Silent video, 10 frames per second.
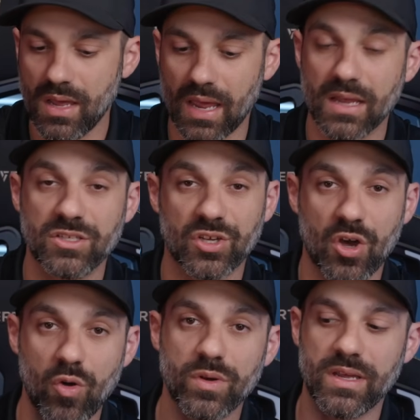and
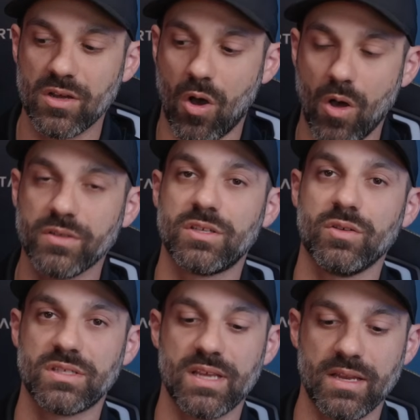Dekoni
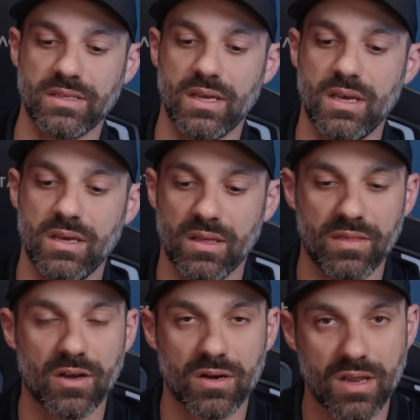also sent
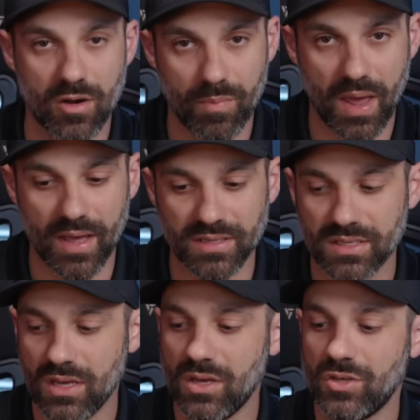their ear
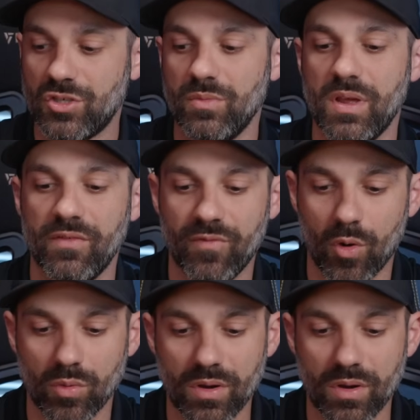pads to me for